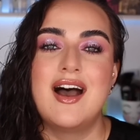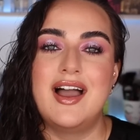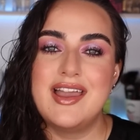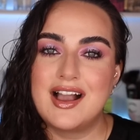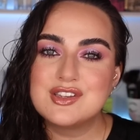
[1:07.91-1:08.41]

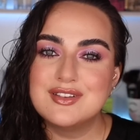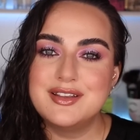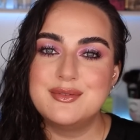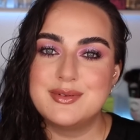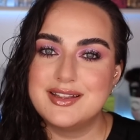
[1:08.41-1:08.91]
I
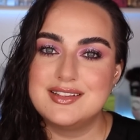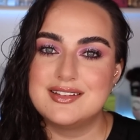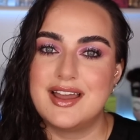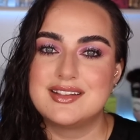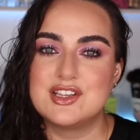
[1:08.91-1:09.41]
actually really
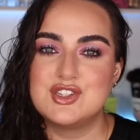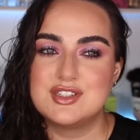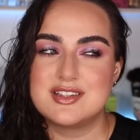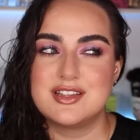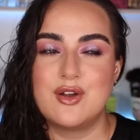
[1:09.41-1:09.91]
like that she
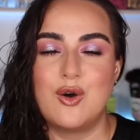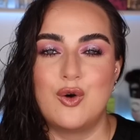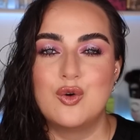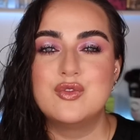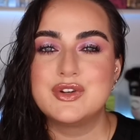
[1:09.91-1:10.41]
doesn't
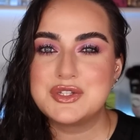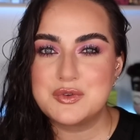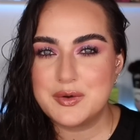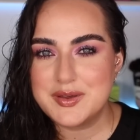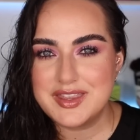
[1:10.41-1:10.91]

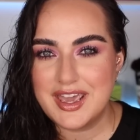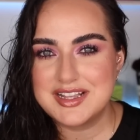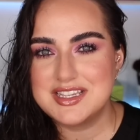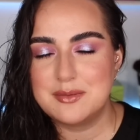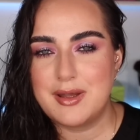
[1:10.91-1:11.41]
overdo it with the
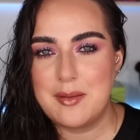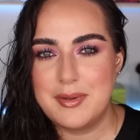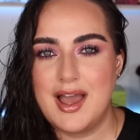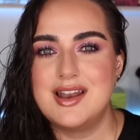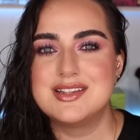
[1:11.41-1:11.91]
18 pan
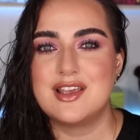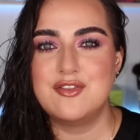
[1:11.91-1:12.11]
palettes.